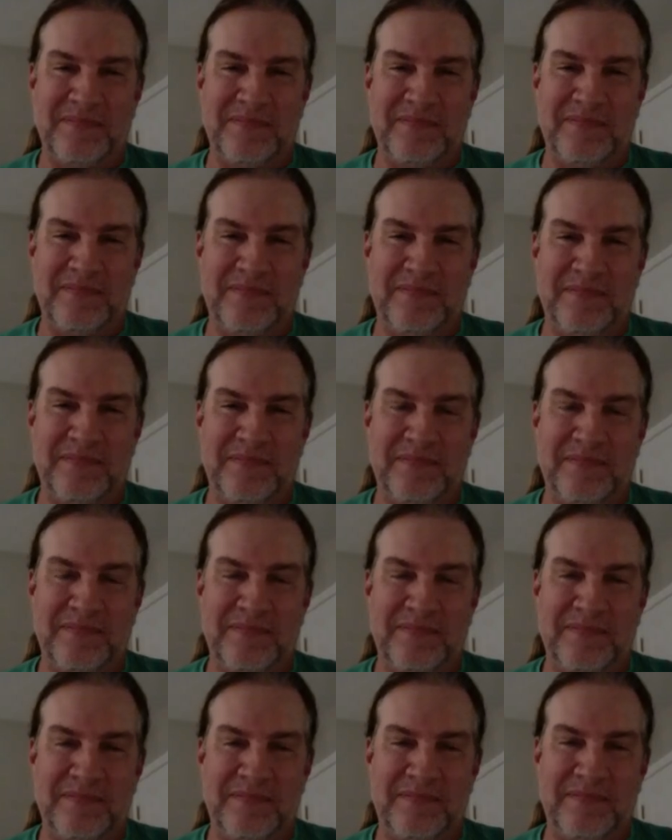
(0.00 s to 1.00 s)

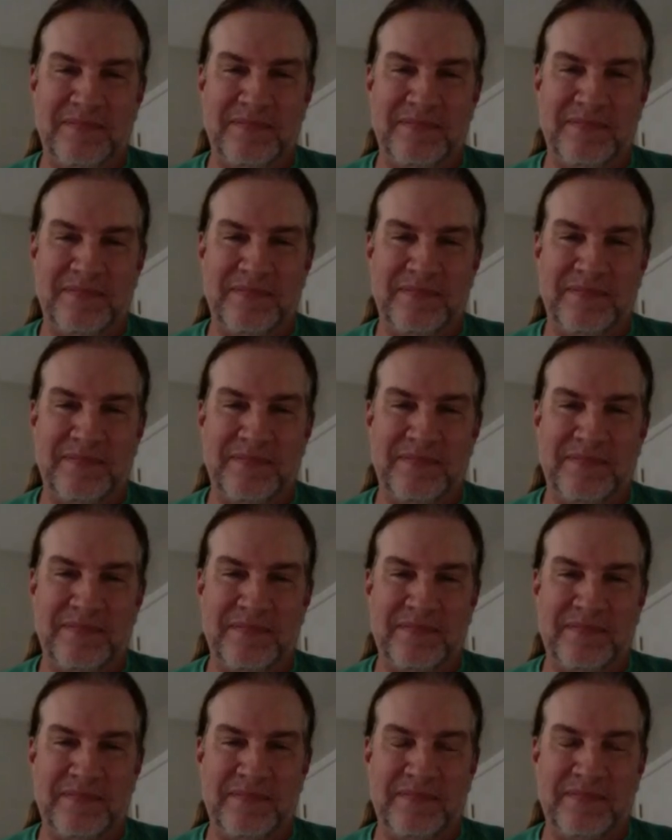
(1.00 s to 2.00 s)

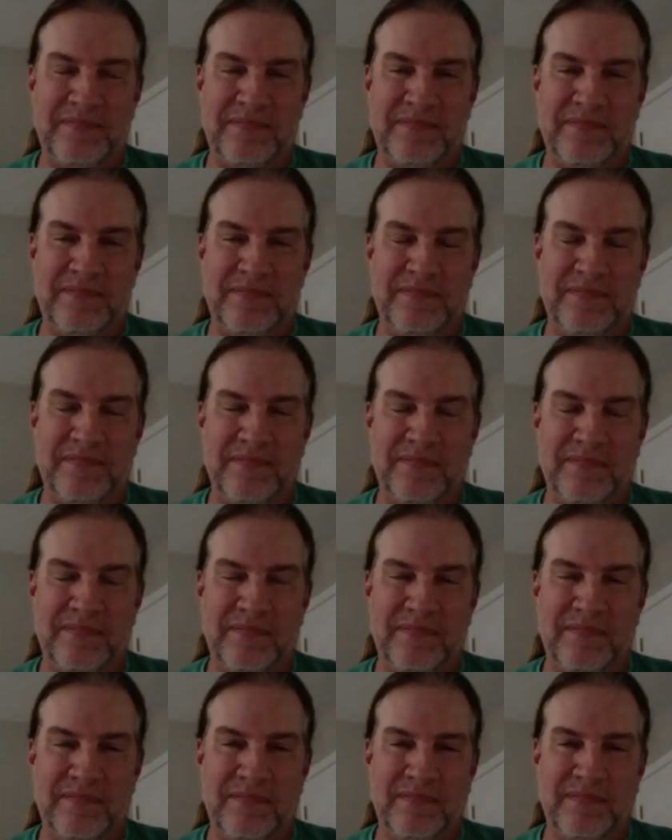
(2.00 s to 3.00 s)

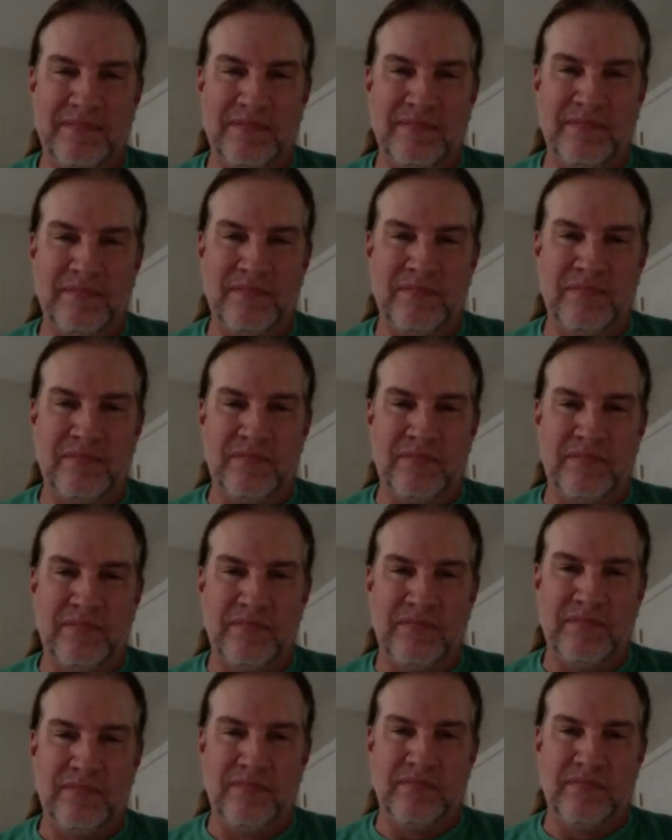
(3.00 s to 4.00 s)

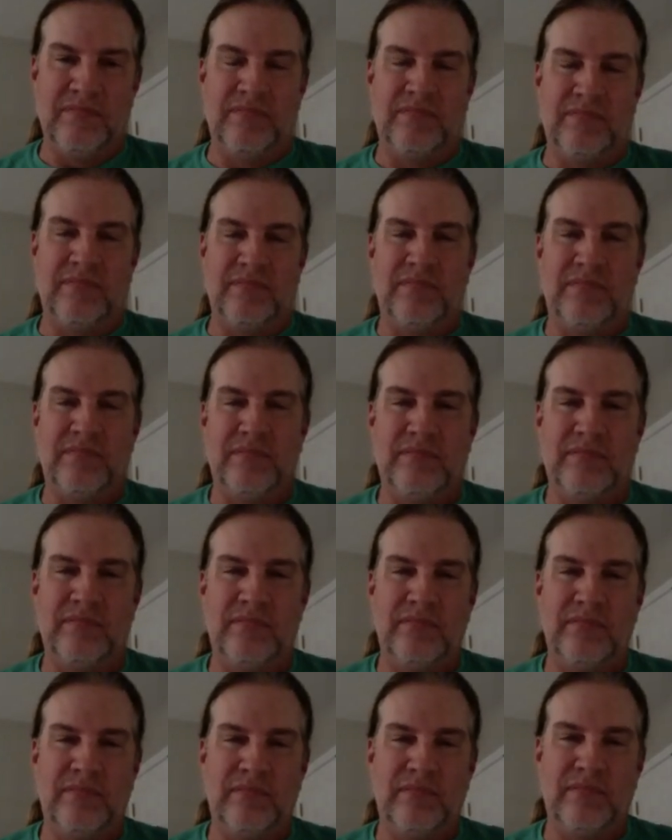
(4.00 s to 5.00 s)

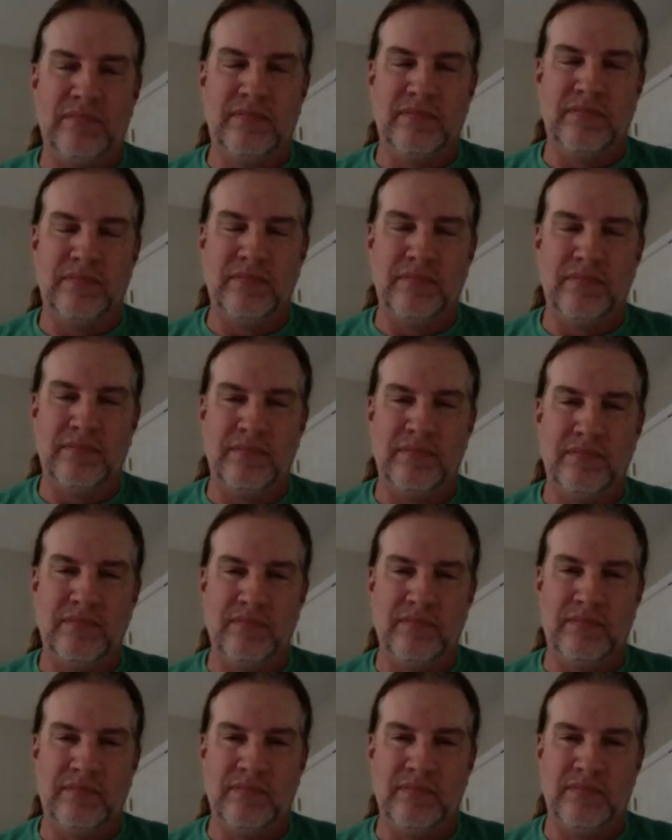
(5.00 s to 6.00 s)

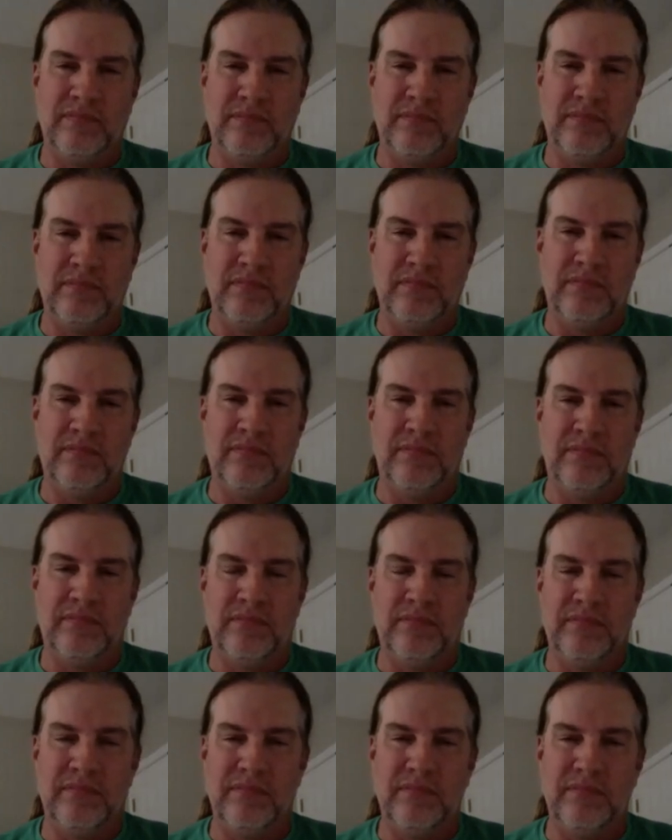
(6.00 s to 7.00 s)

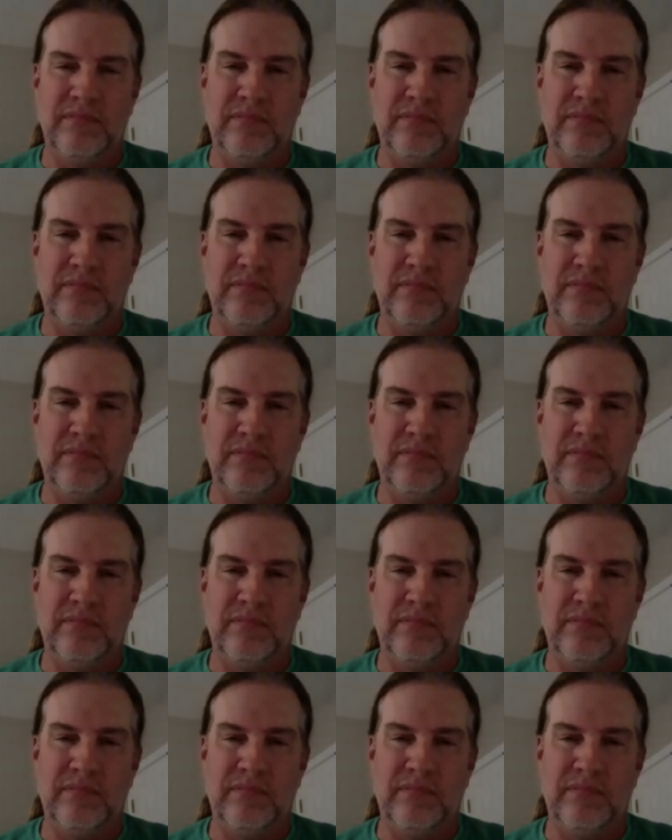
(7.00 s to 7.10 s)
(silent)